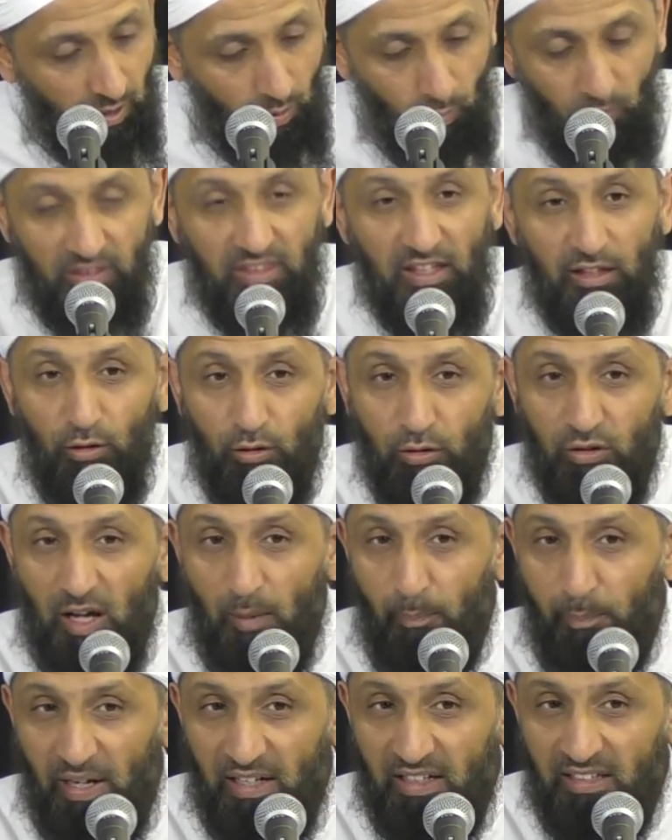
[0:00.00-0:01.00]
Whether you look
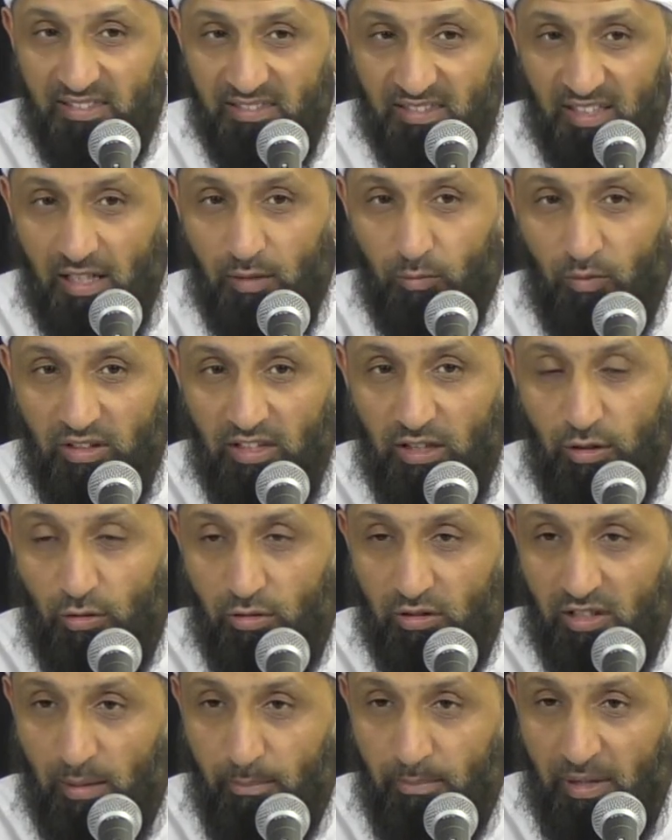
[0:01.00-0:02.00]
at Pakistan, whether you
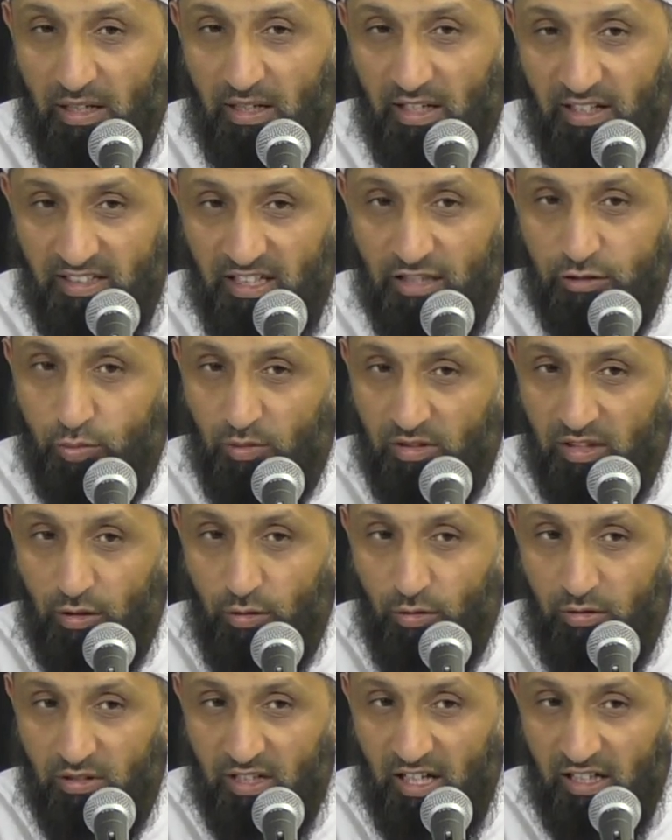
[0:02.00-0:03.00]
look at Bangladesh, whether
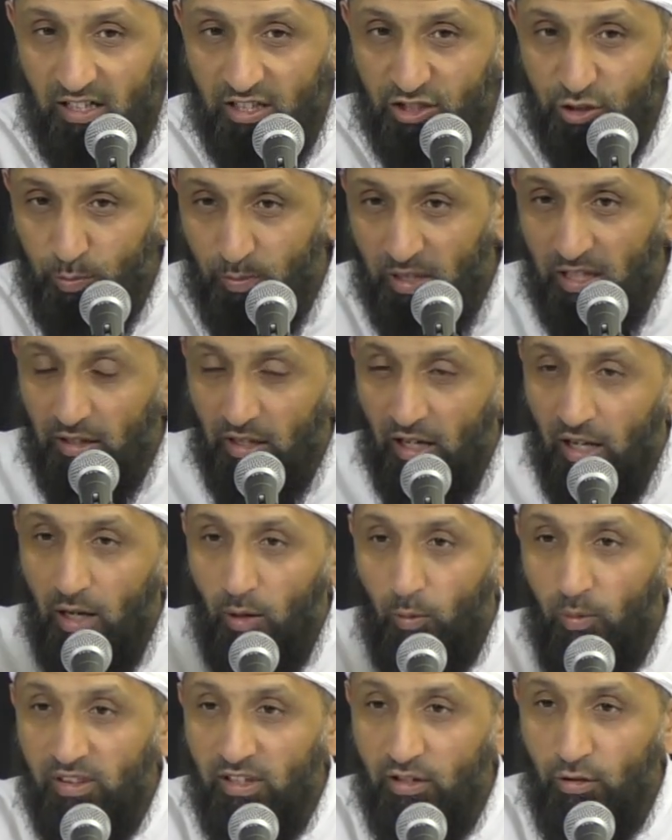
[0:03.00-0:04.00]
you look at Kashmir,
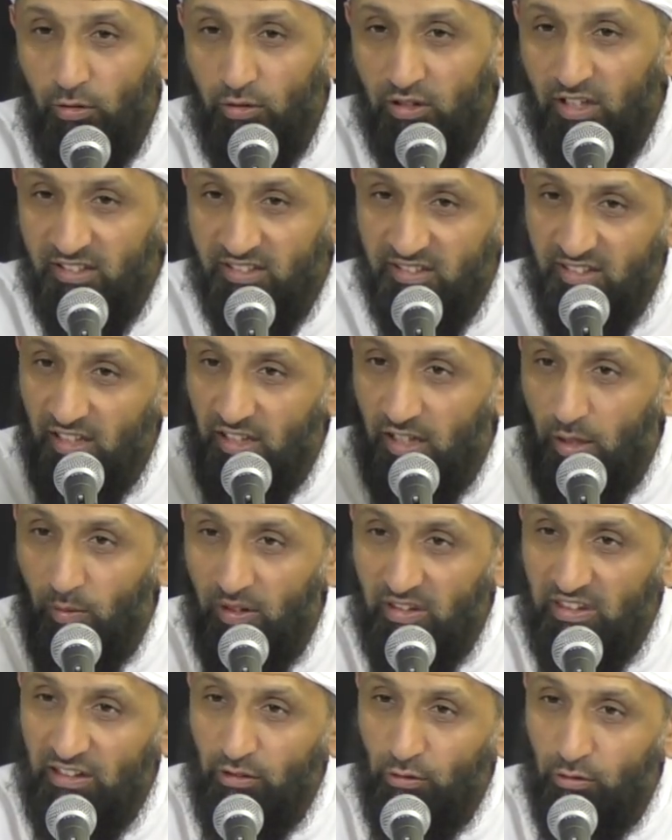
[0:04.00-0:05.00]
whether you look at Syria,
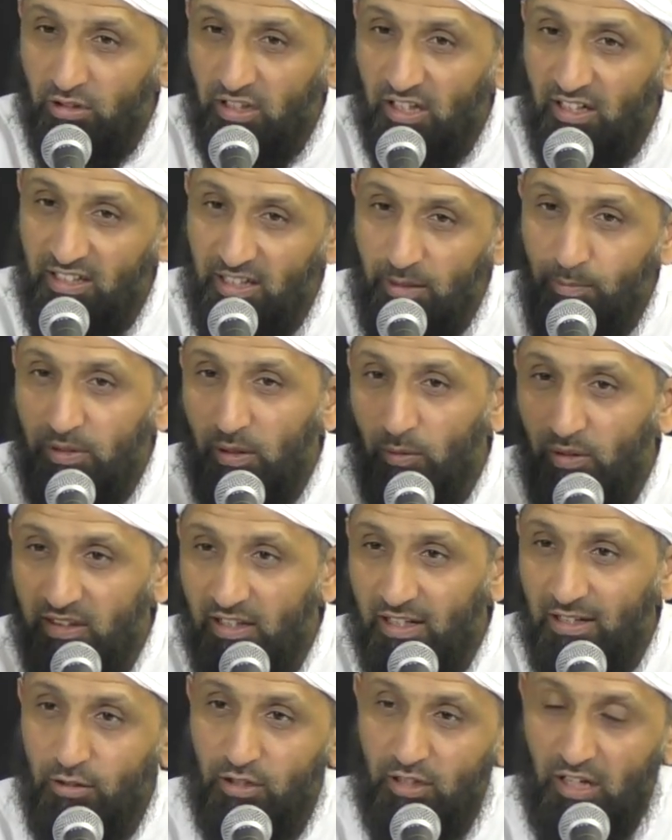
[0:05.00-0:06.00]
whether you look at Libya,
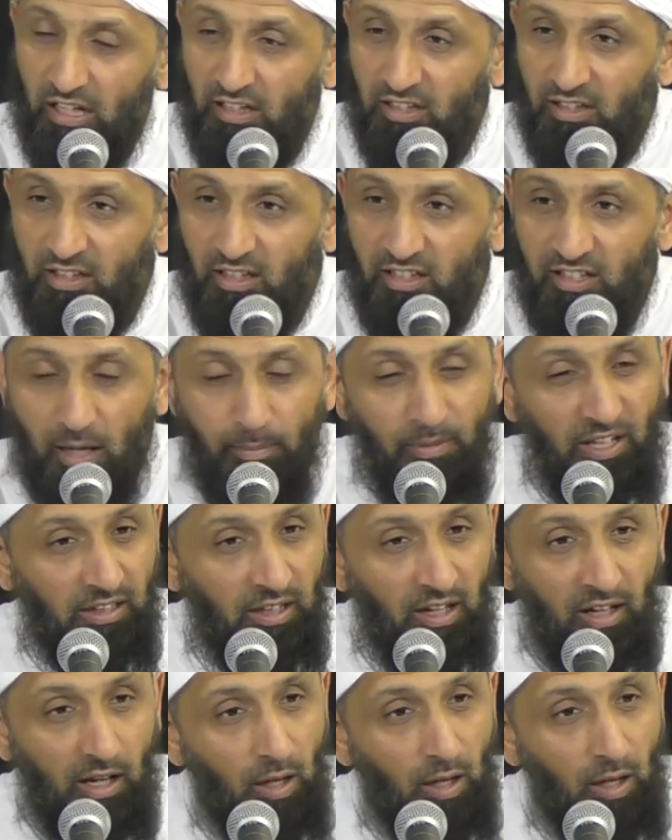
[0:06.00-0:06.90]
whether you look at Yemen,